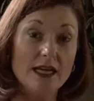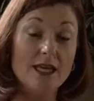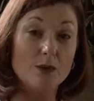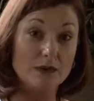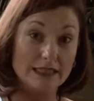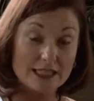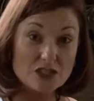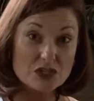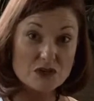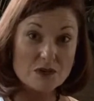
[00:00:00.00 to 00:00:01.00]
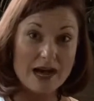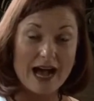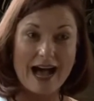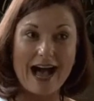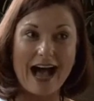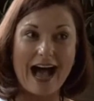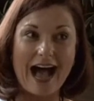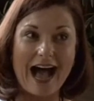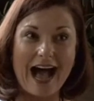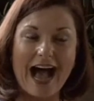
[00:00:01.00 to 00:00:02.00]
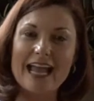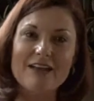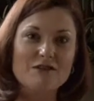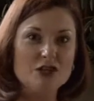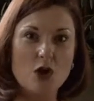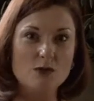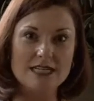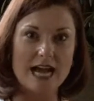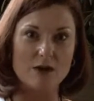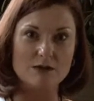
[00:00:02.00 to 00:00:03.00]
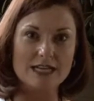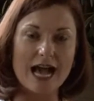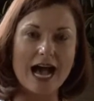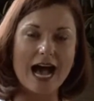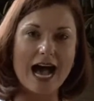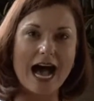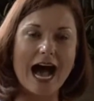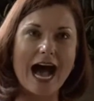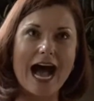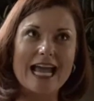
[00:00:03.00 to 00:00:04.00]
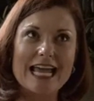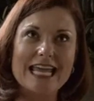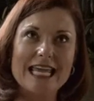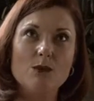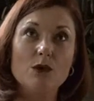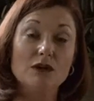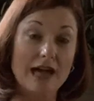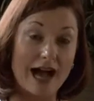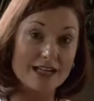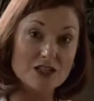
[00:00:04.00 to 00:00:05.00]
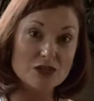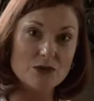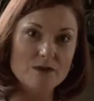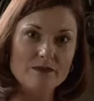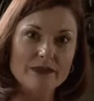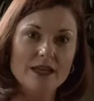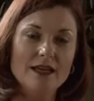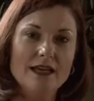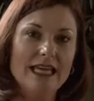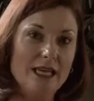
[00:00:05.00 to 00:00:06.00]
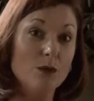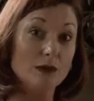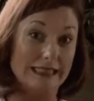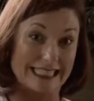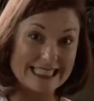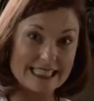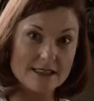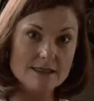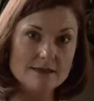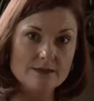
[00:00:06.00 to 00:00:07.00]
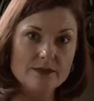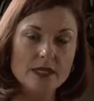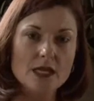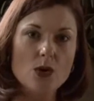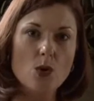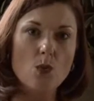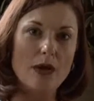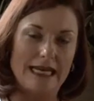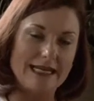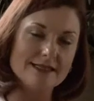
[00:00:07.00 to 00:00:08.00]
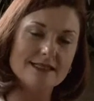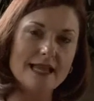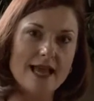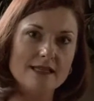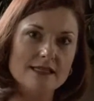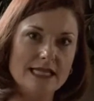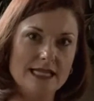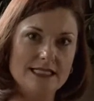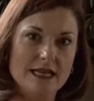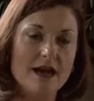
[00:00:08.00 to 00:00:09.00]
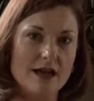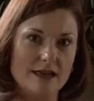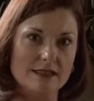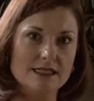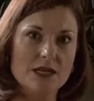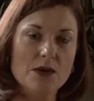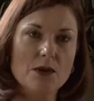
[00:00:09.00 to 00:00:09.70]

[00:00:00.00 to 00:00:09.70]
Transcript: He will lead you. I have no doubt. He will guide you. He will listen. What he says, he does.